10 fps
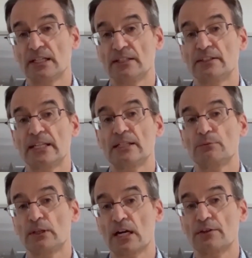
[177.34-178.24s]
in dealing
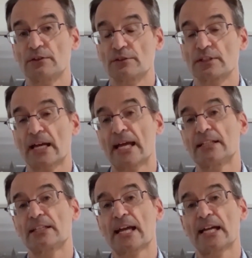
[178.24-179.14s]
with others,
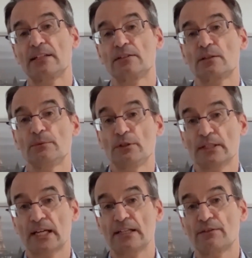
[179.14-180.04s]
and can
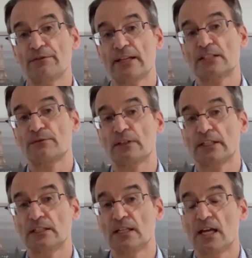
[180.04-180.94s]
communicate
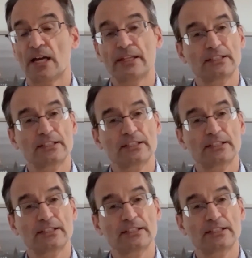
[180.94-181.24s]
effectively. And they